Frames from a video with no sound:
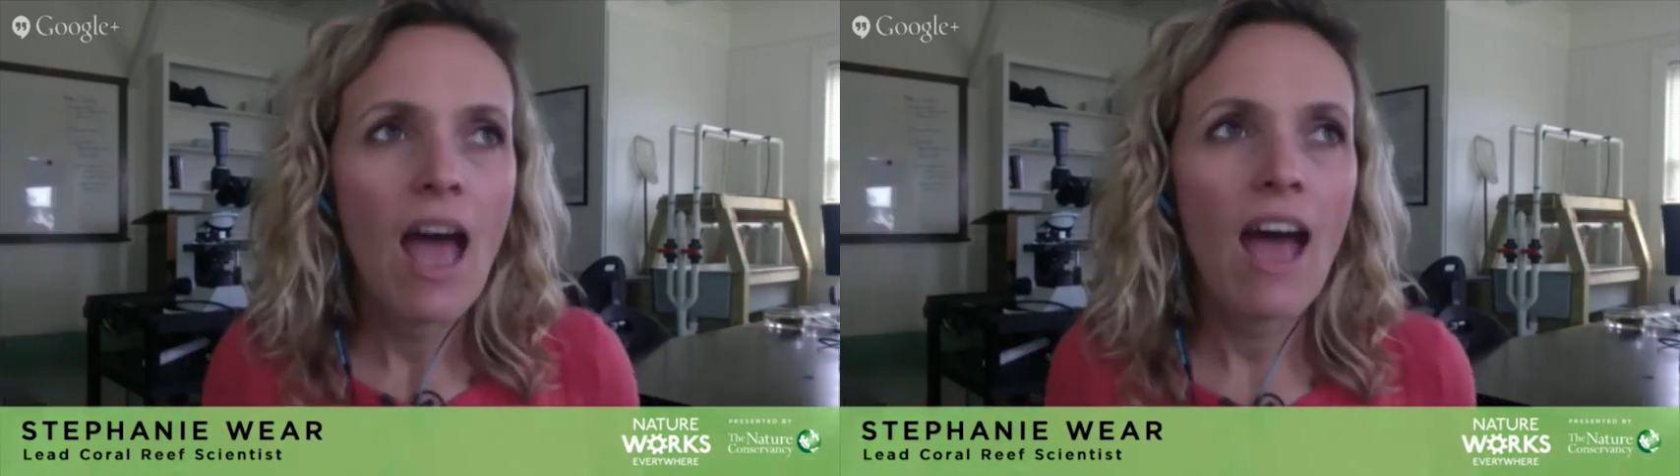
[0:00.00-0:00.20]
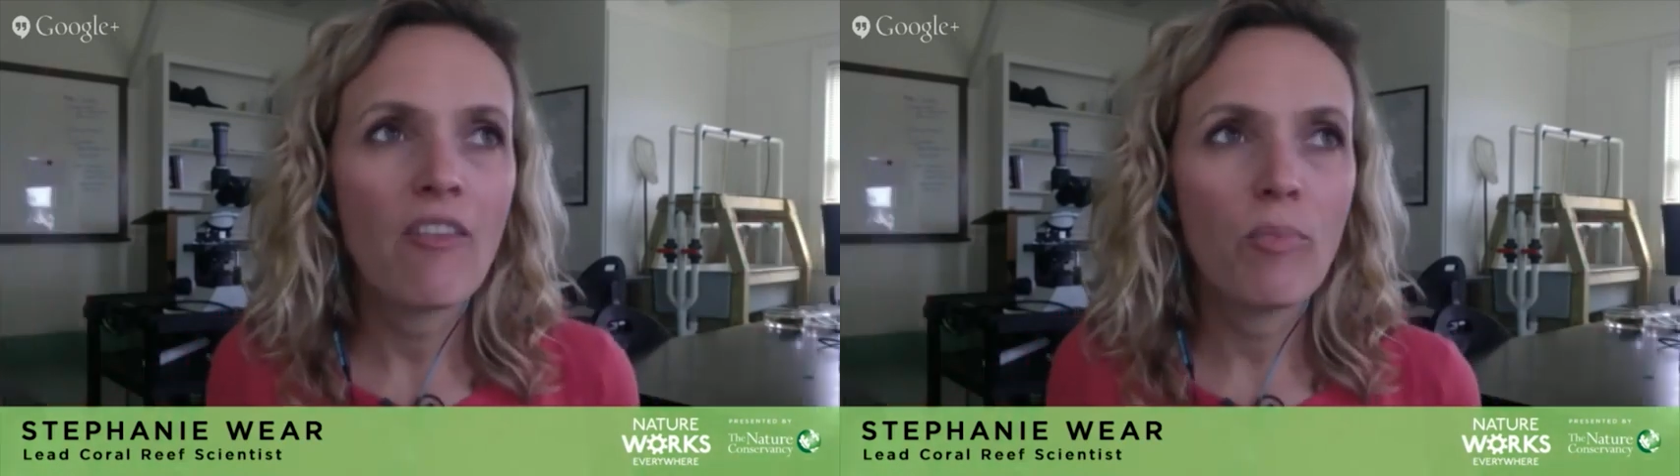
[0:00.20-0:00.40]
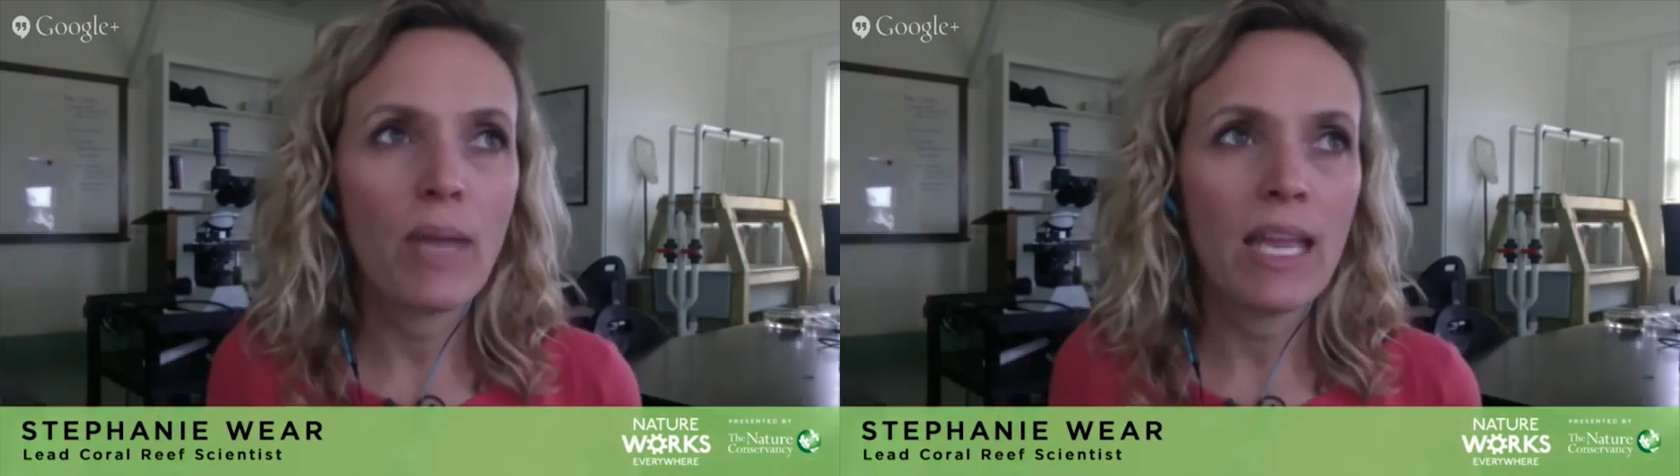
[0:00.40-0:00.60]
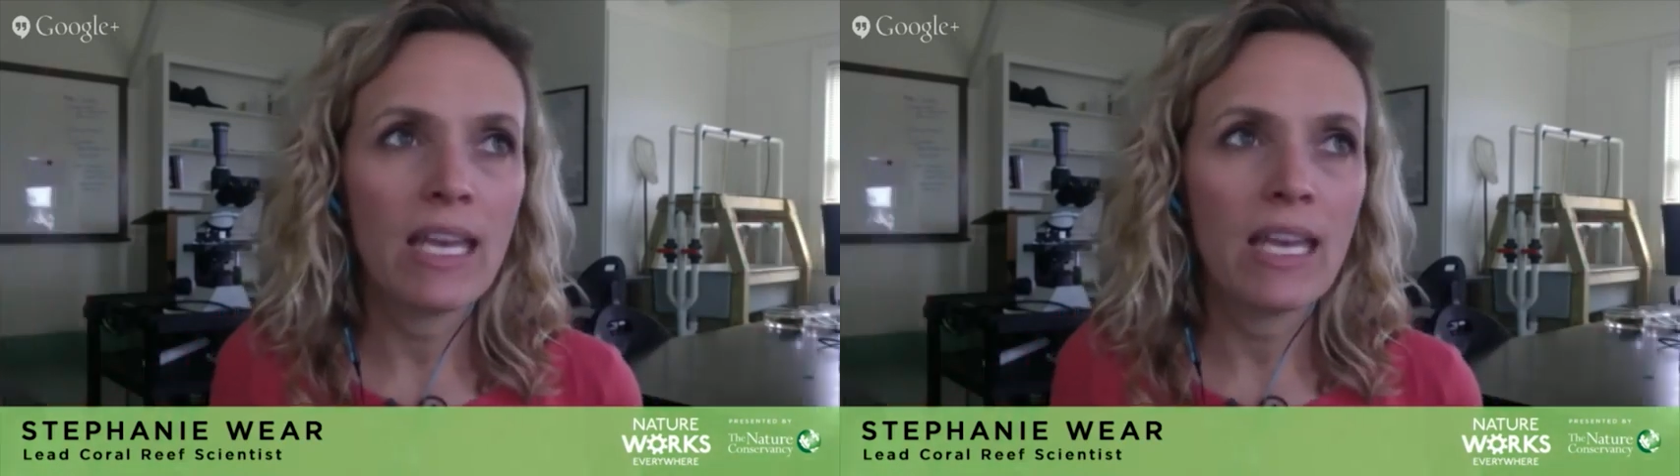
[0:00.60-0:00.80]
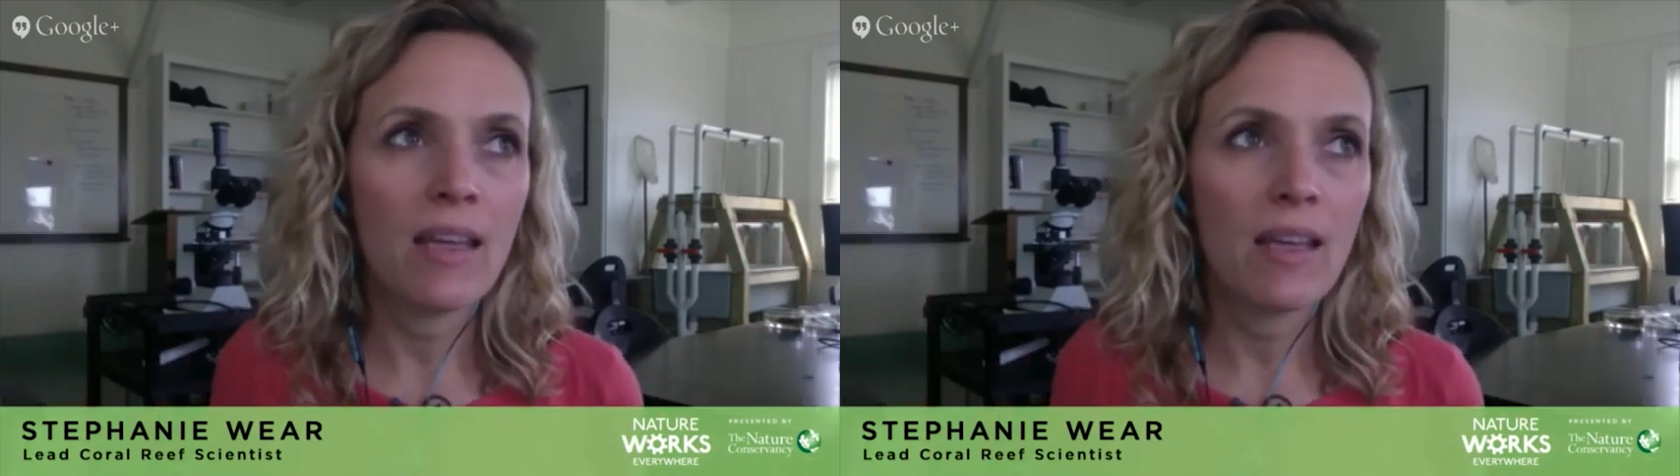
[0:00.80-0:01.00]
have
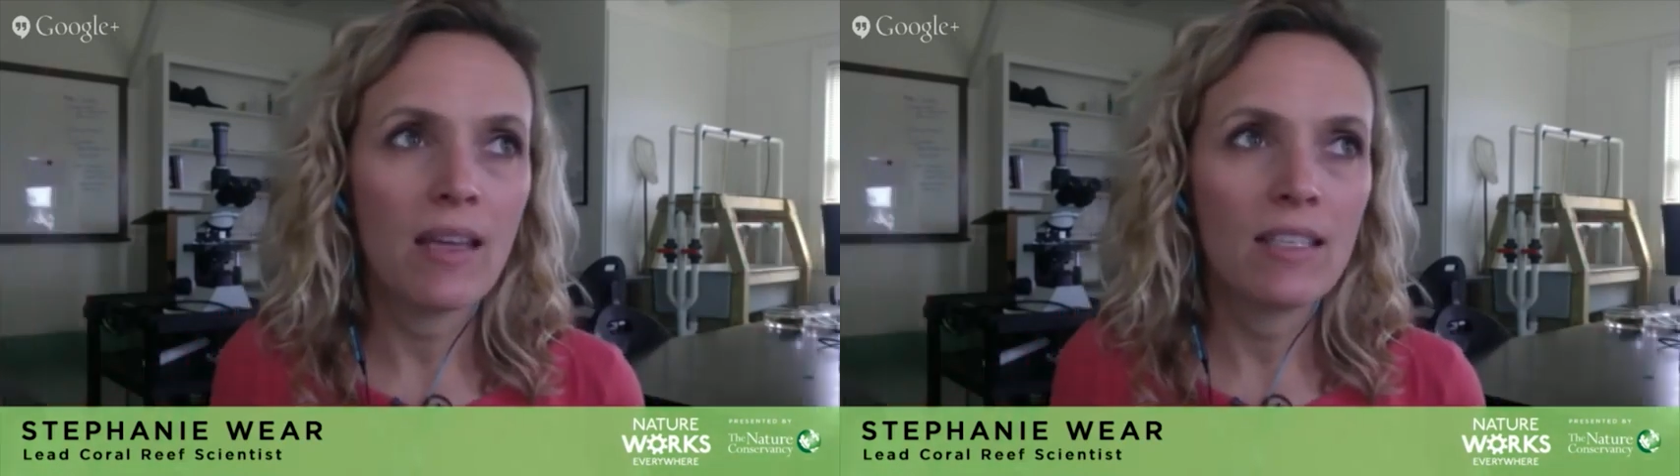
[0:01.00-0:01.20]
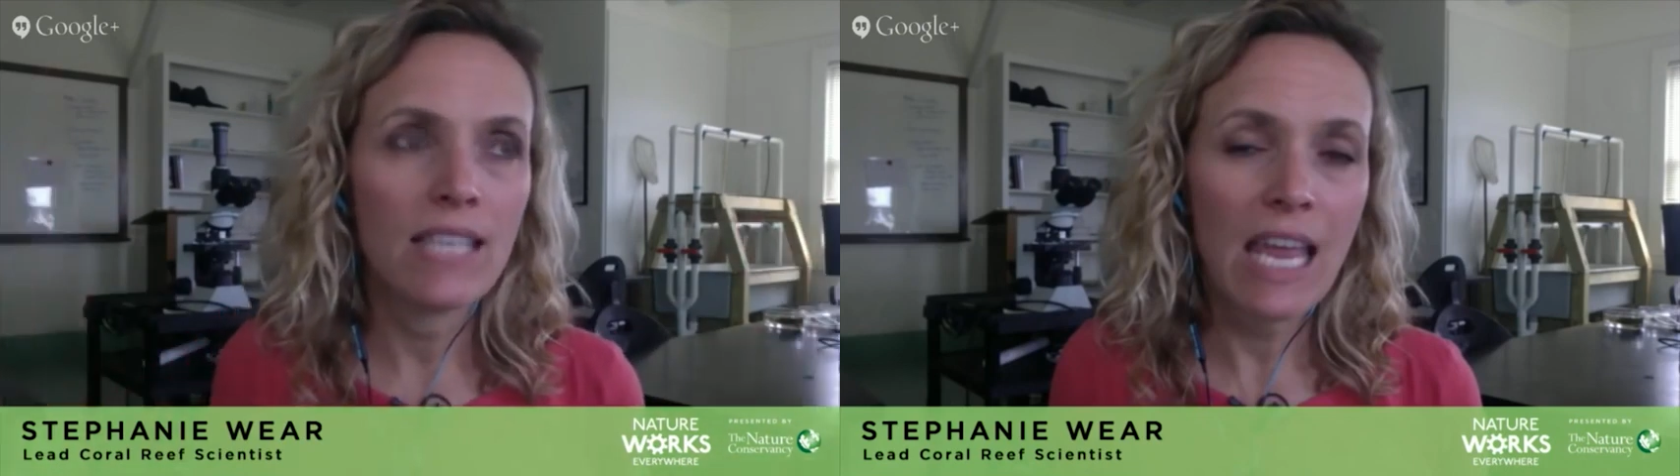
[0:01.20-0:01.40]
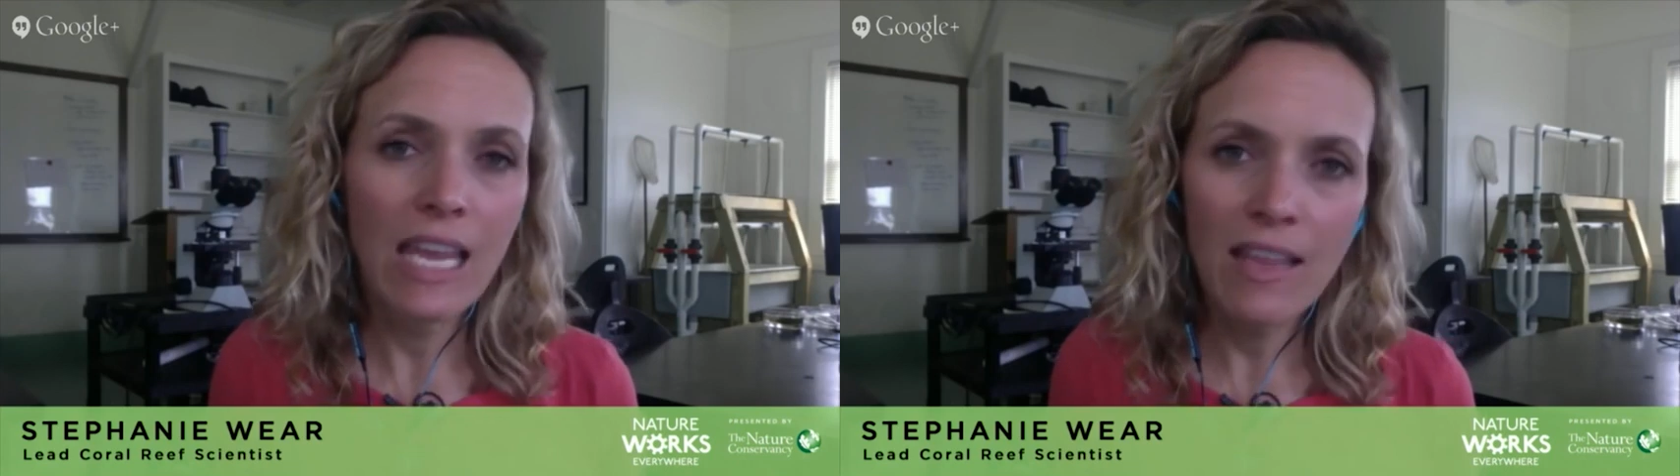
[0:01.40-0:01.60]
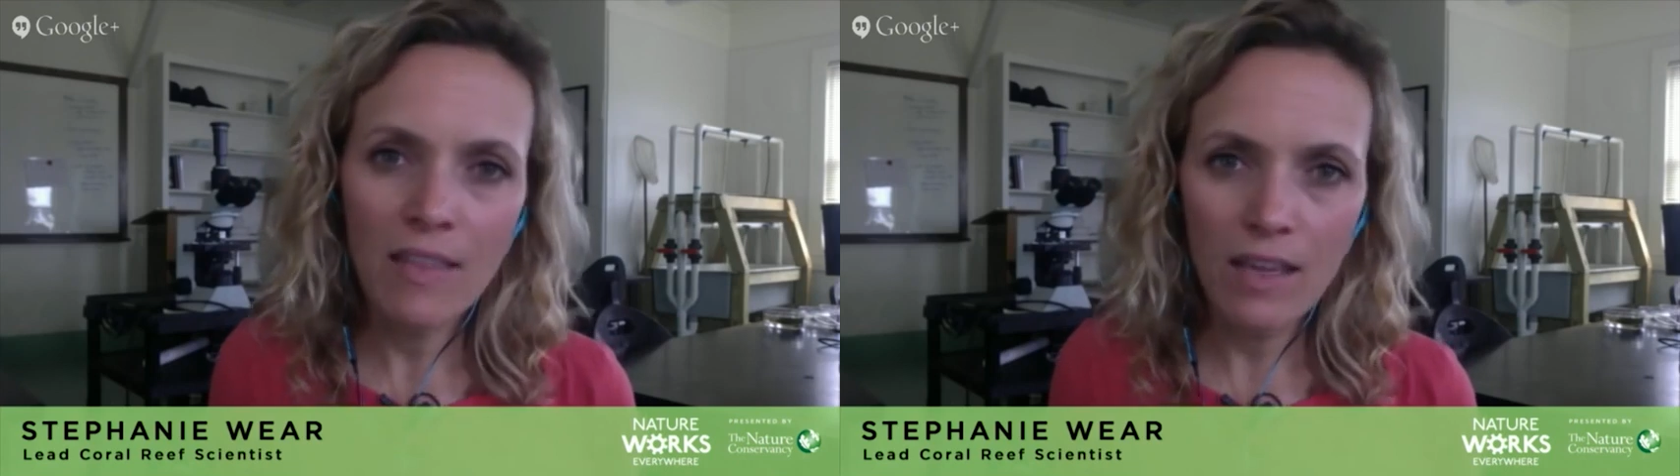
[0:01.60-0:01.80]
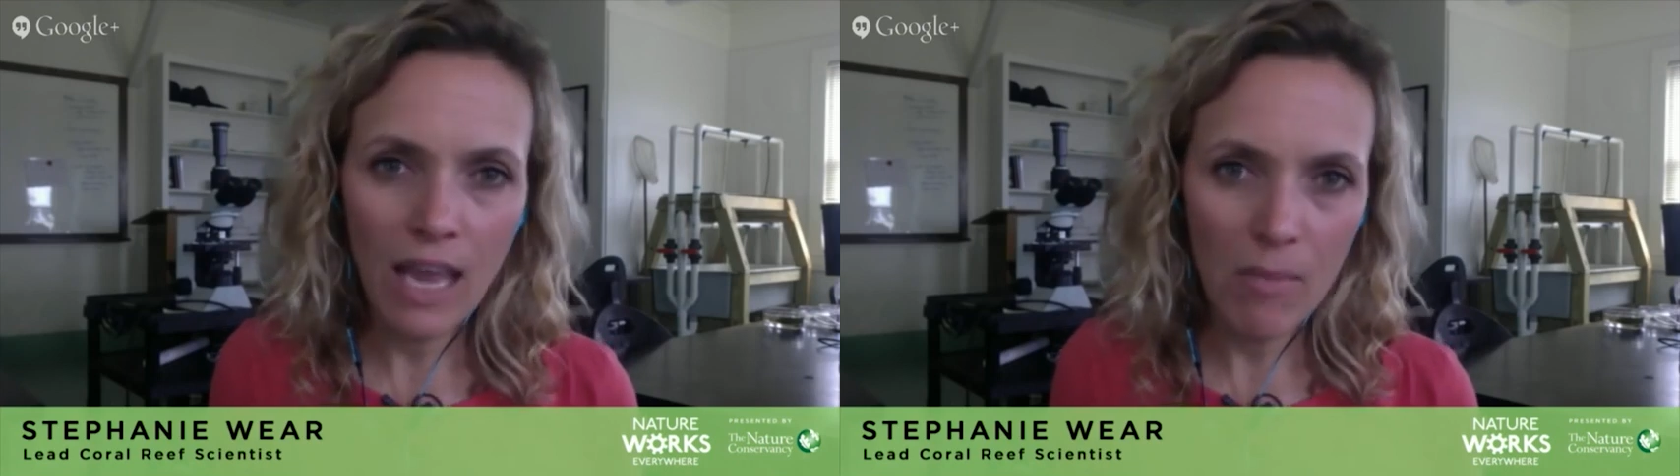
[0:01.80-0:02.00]
been
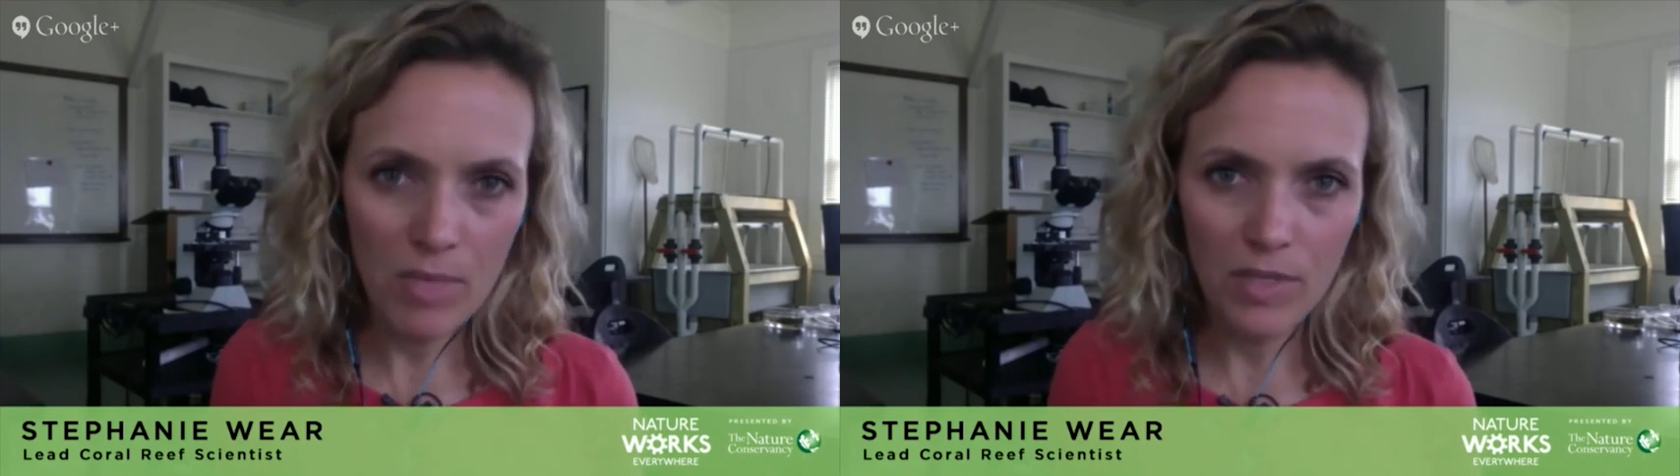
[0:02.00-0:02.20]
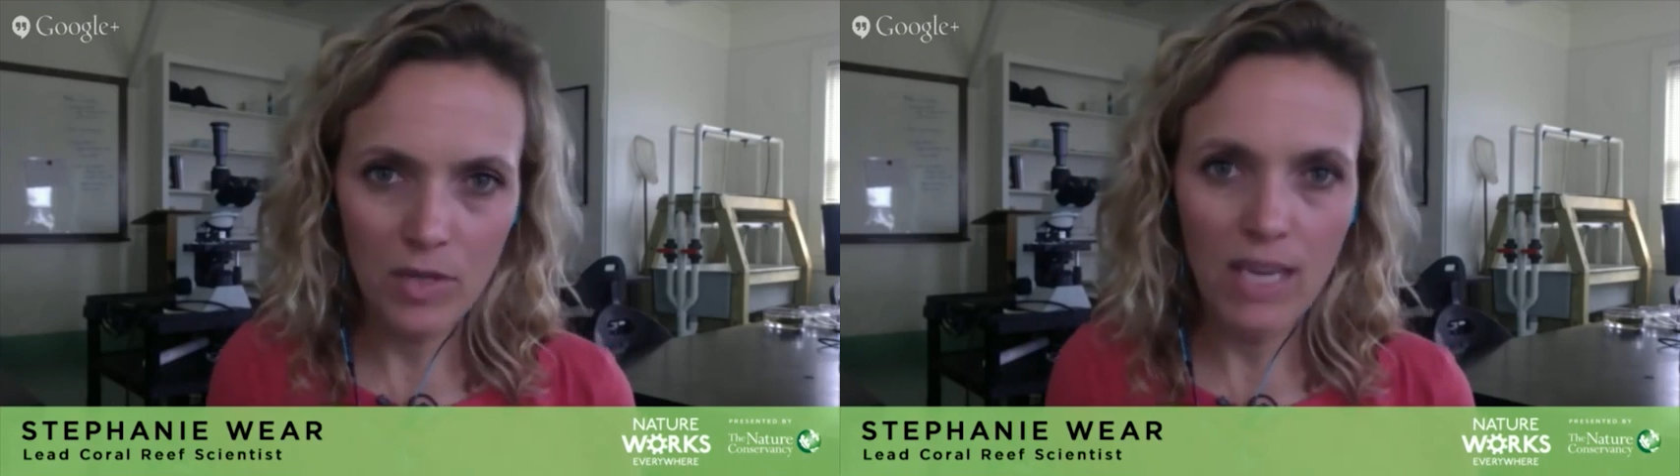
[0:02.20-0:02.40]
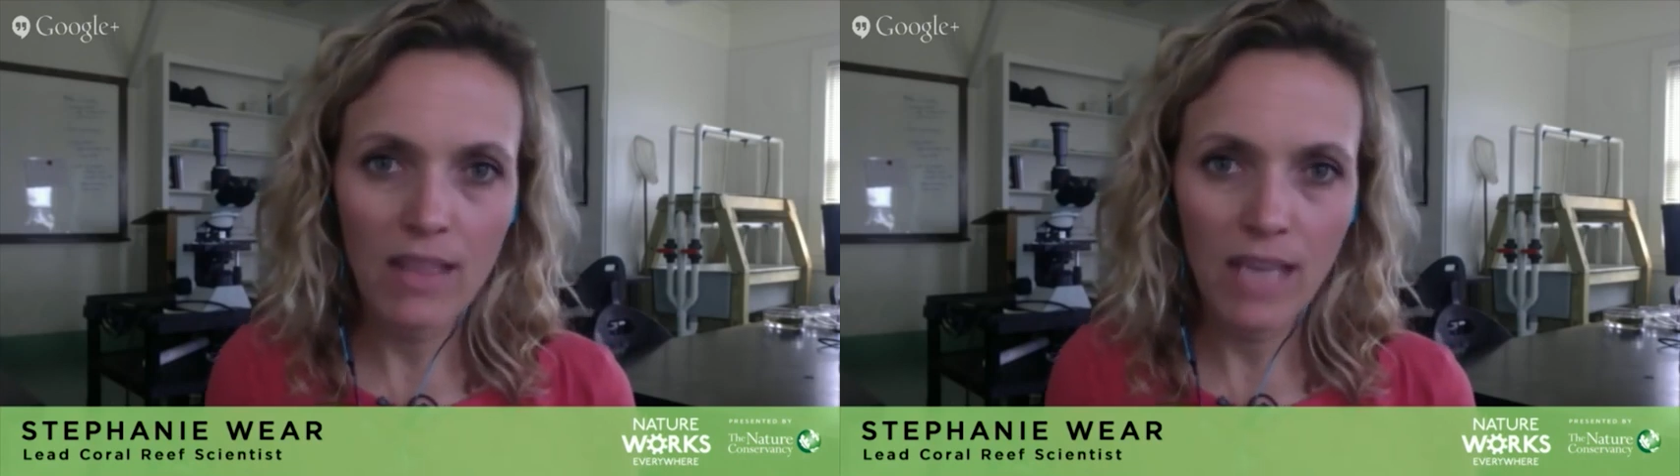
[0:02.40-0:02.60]
taking the chemistry,